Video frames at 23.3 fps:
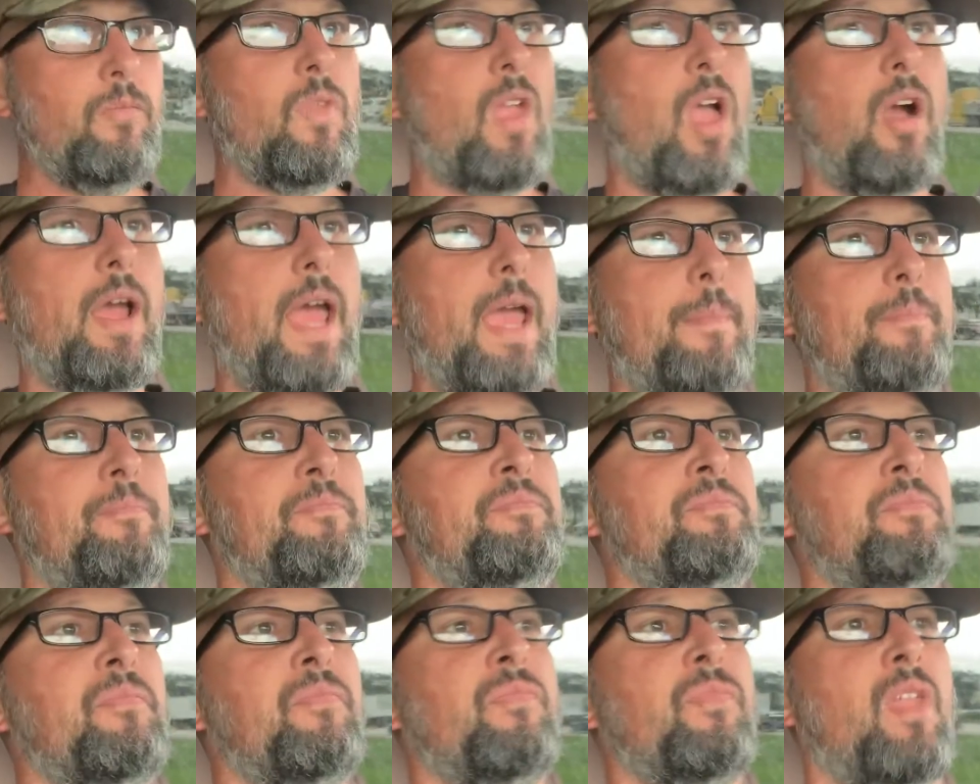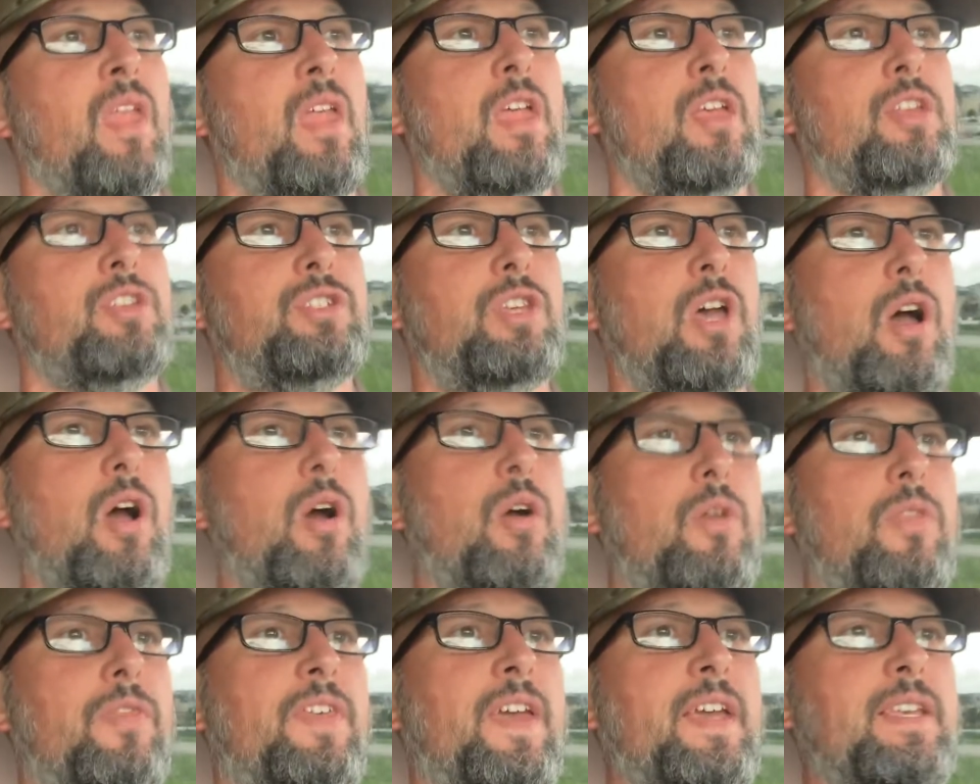Okay,
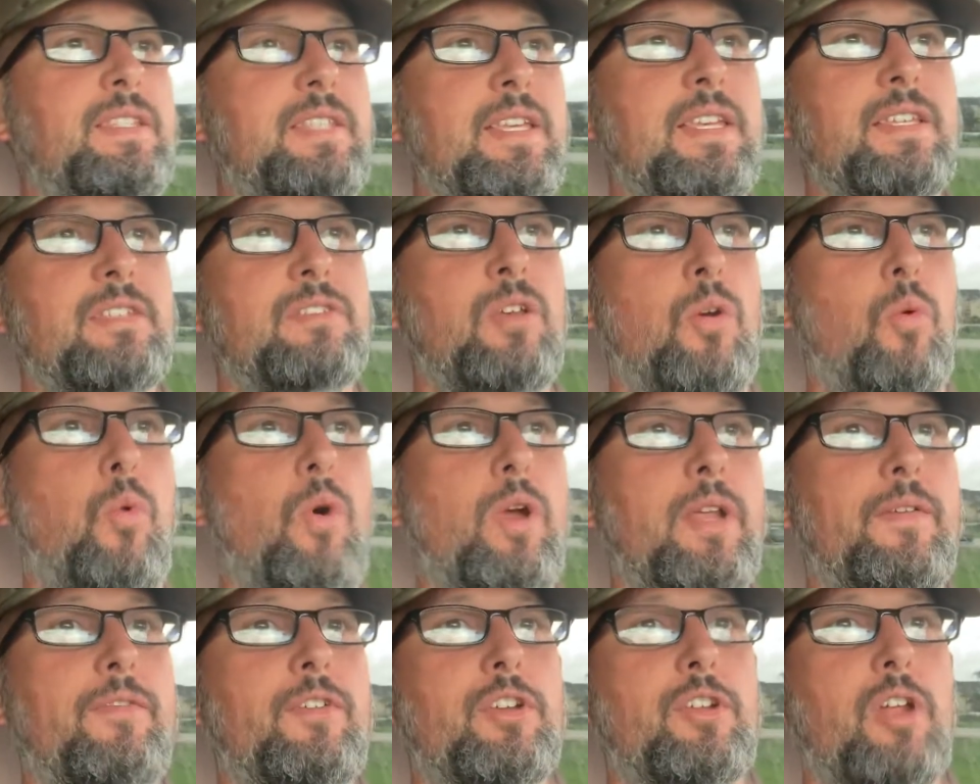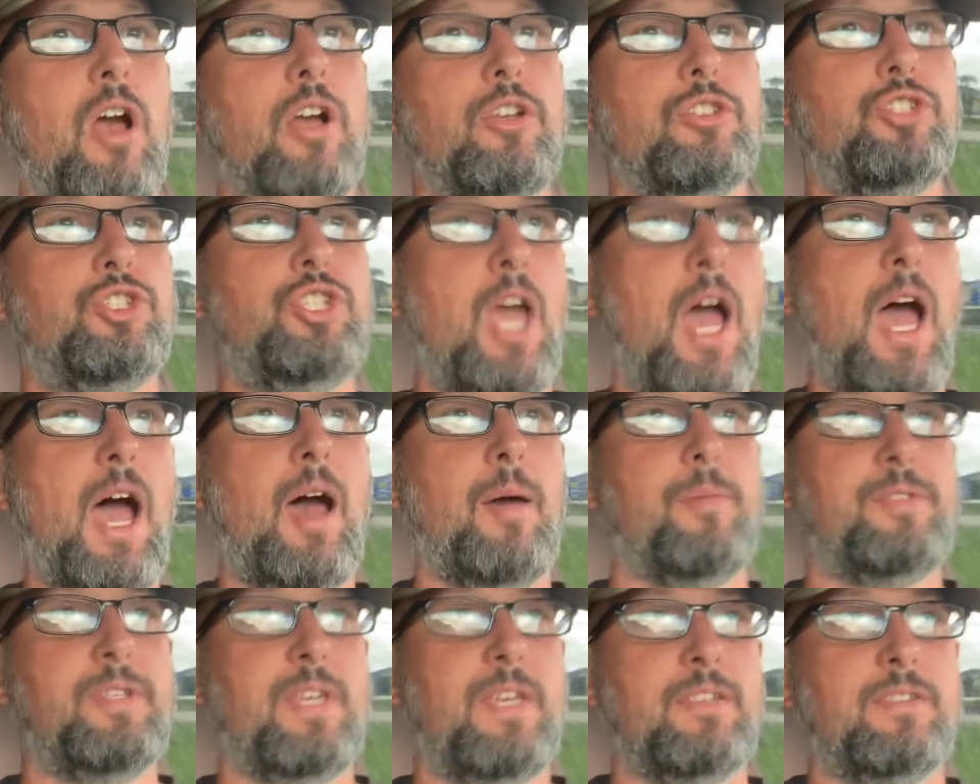so this is one of your dog's
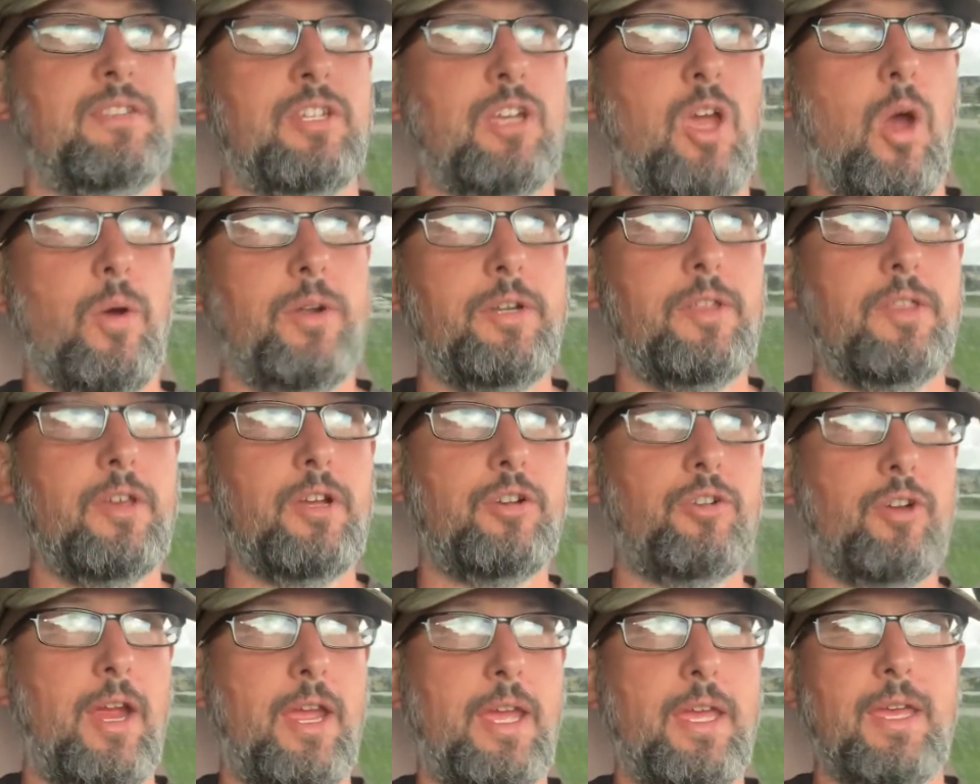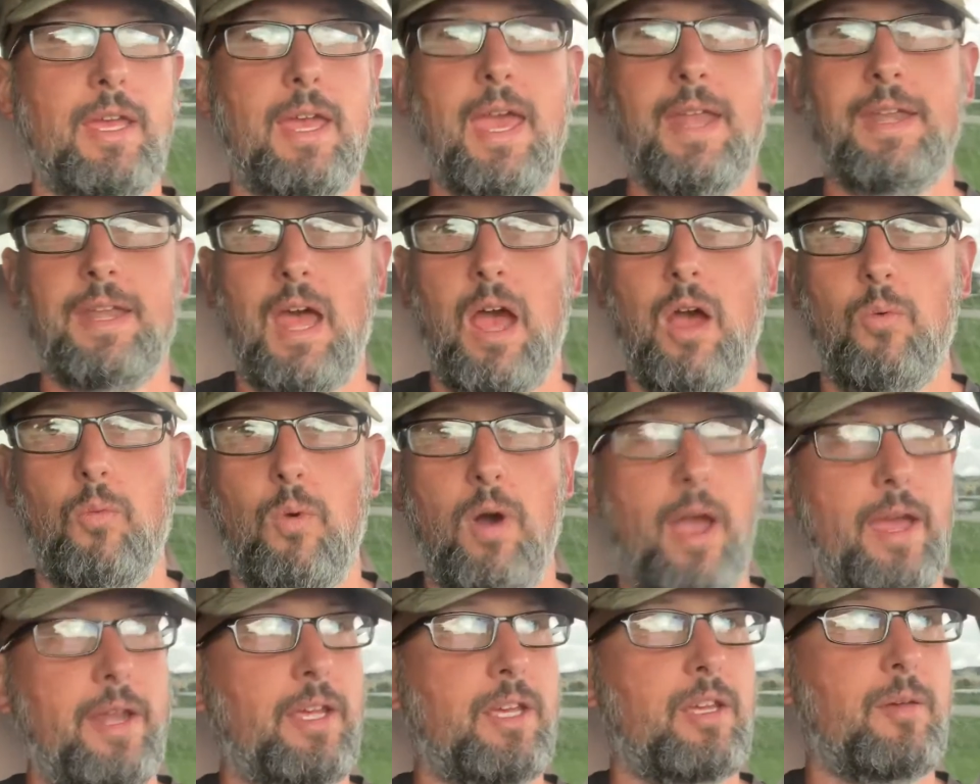jobs, is to go into their crate and not
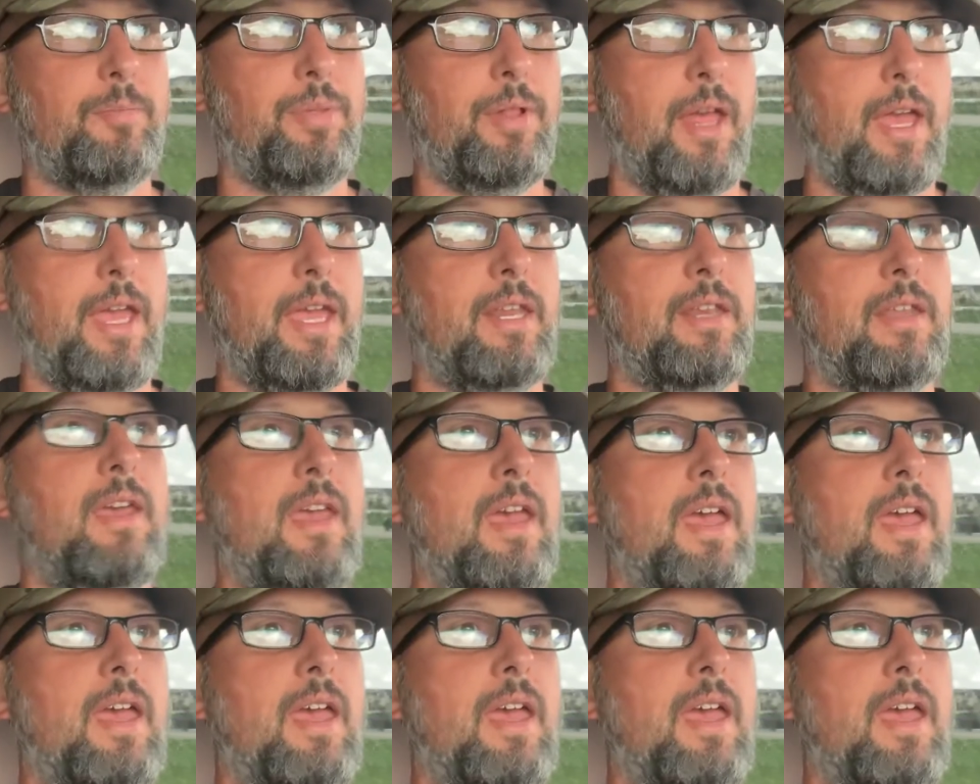whine and complain